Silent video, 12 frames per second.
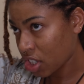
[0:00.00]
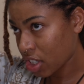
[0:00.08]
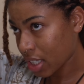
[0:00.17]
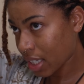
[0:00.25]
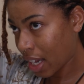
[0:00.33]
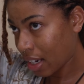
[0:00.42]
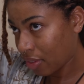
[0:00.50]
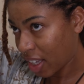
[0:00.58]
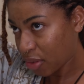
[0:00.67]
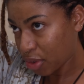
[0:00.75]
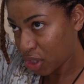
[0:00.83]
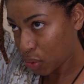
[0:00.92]
just kind of
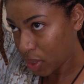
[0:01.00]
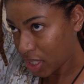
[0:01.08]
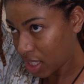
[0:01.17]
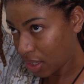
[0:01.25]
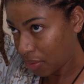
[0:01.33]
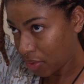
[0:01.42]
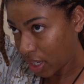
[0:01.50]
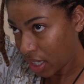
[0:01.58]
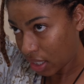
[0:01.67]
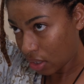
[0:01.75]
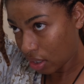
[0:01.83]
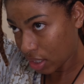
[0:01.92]
like retwists the front
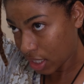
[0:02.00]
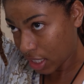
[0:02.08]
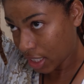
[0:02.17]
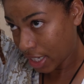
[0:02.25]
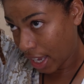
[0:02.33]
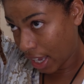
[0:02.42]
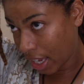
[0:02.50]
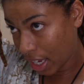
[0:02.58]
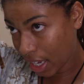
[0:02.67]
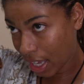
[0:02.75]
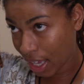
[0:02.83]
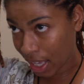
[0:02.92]
and calls it a
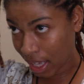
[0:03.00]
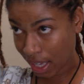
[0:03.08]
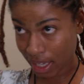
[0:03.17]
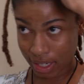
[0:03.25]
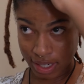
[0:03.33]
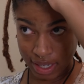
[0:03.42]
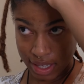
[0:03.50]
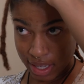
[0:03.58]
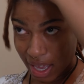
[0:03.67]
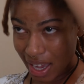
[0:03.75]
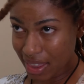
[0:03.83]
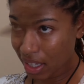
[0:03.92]
day. And
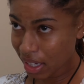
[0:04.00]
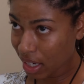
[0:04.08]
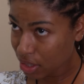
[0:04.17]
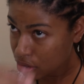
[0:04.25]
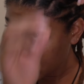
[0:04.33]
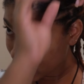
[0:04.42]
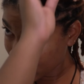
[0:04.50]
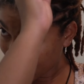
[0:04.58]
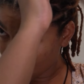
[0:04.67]
I thought I'd try it